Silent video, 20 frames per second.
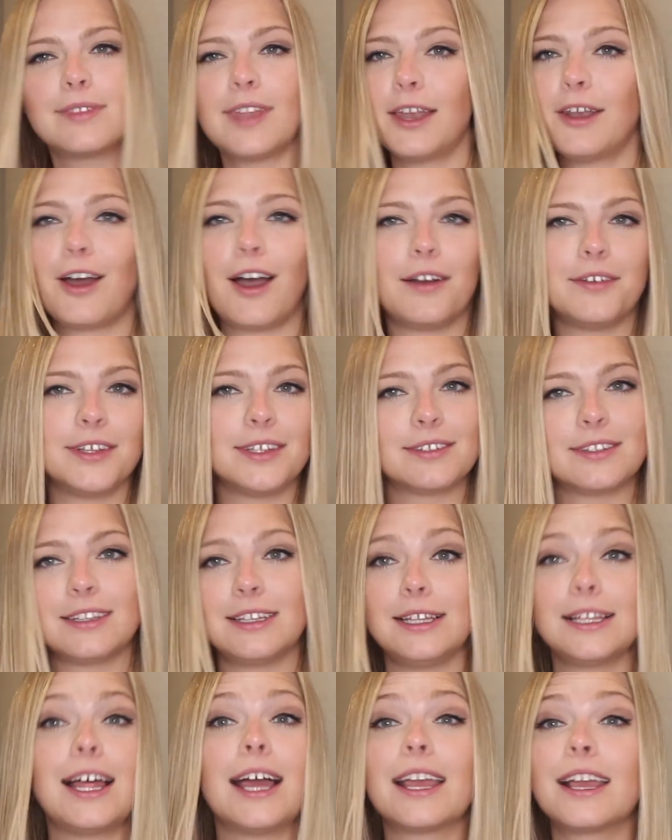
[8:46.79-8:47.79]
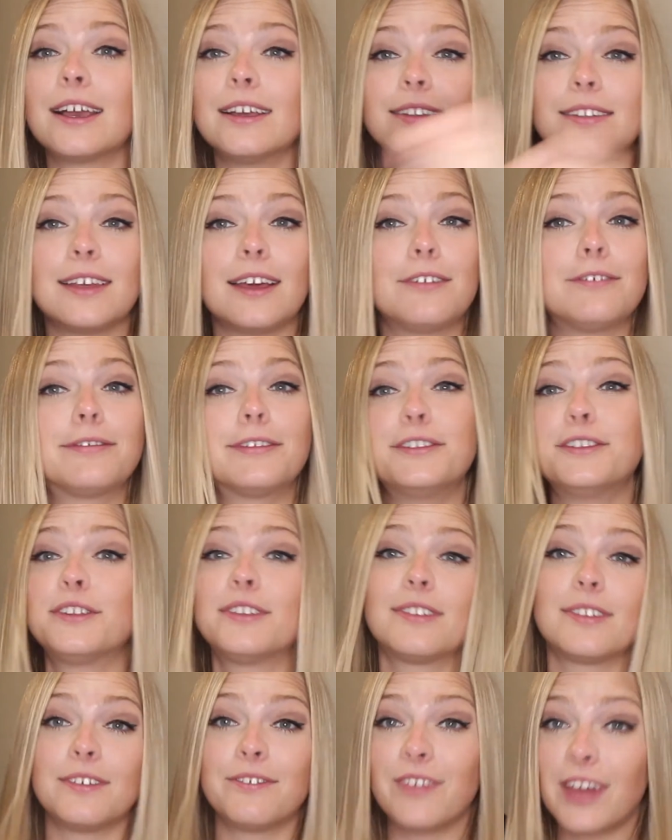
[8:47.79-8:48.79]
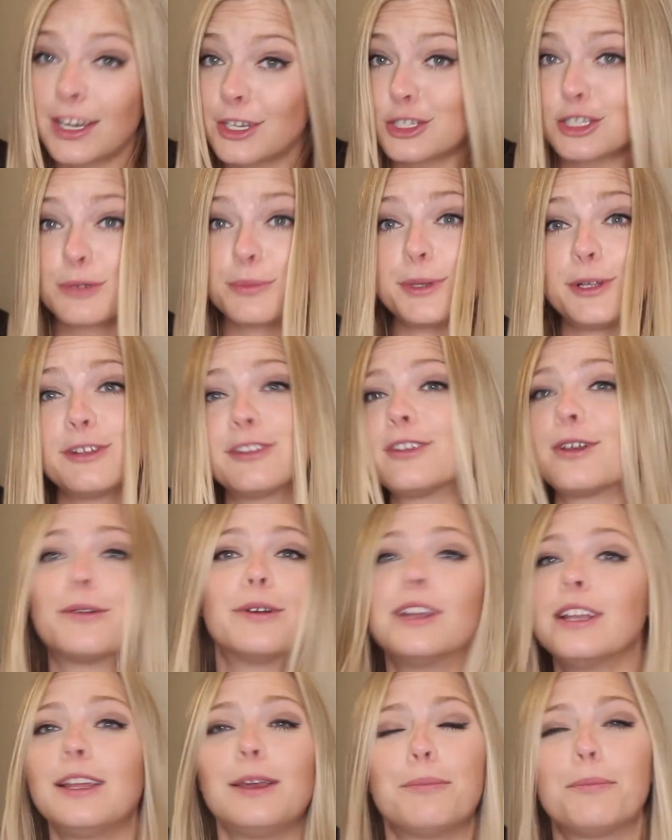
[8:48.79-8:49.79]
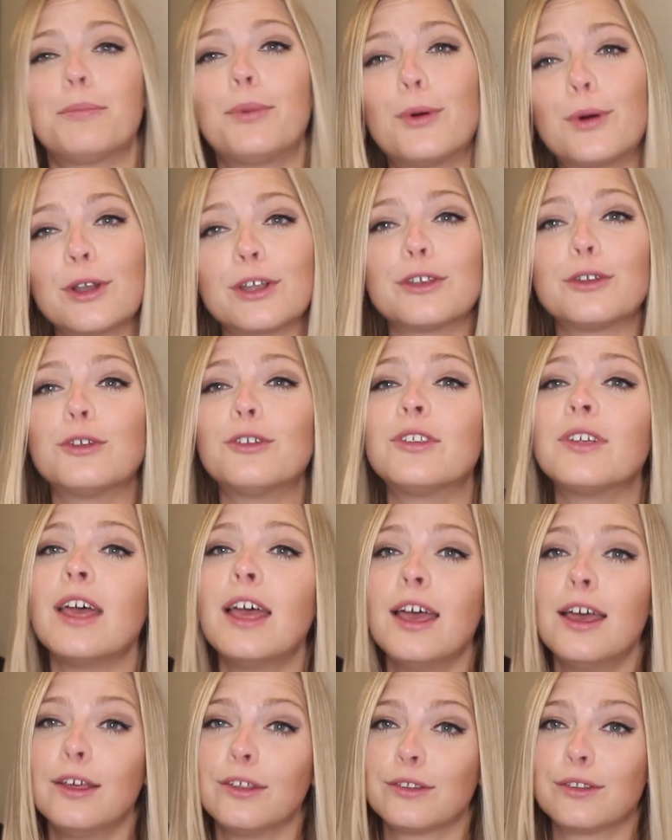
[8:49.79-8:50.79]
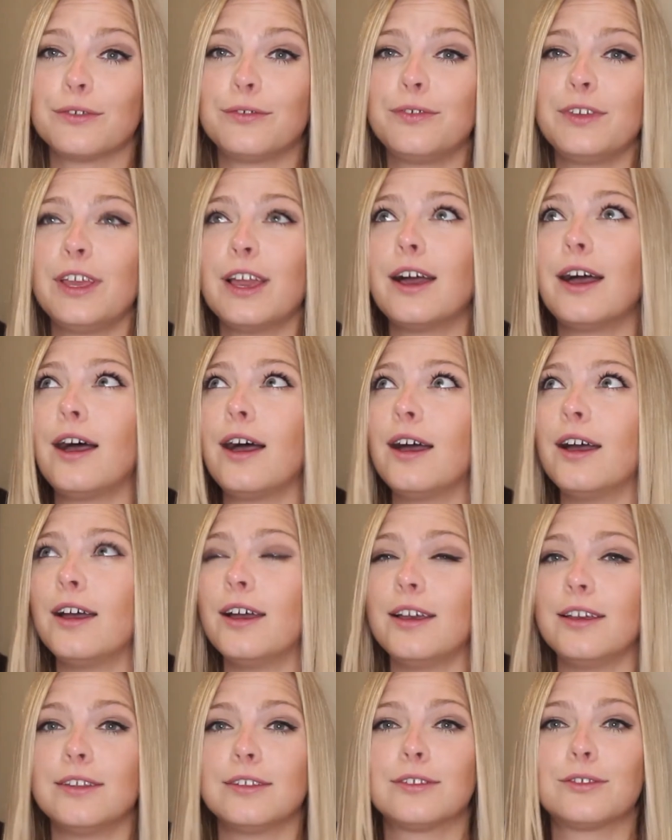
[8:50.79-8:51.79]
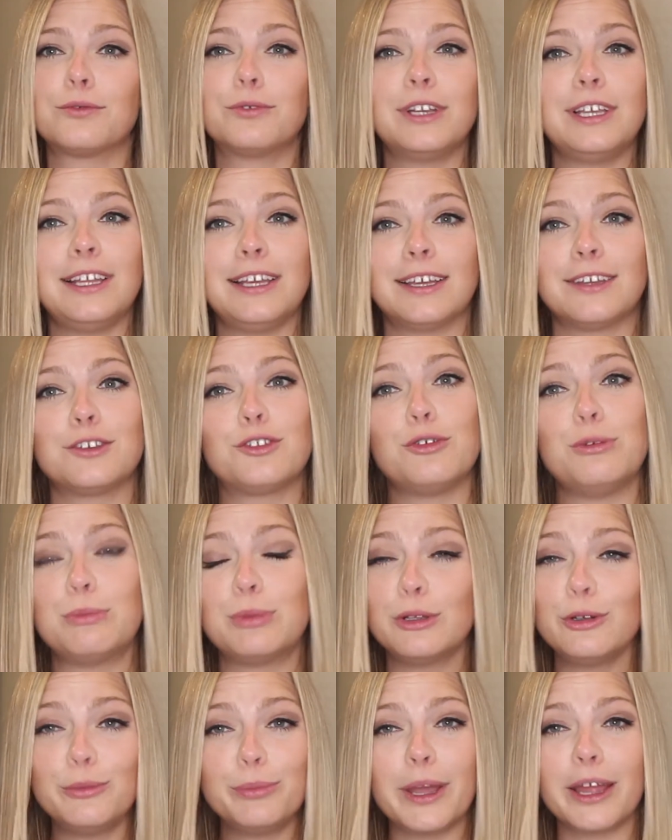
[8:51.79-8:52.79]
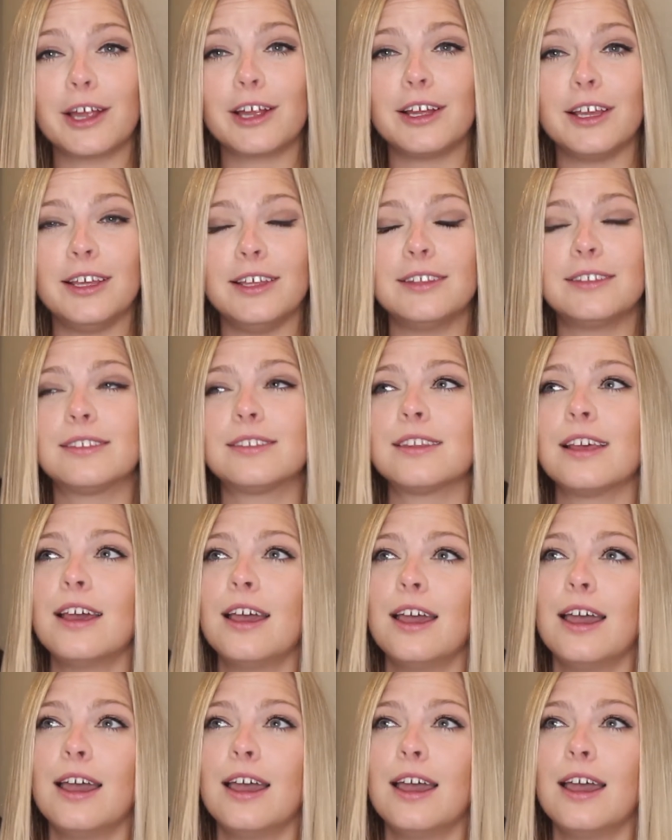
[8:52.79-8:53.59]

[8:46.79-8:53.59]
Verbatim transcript: Then obviously, like I said, fruits and vegetables are really important. Sophia is really into blueberries.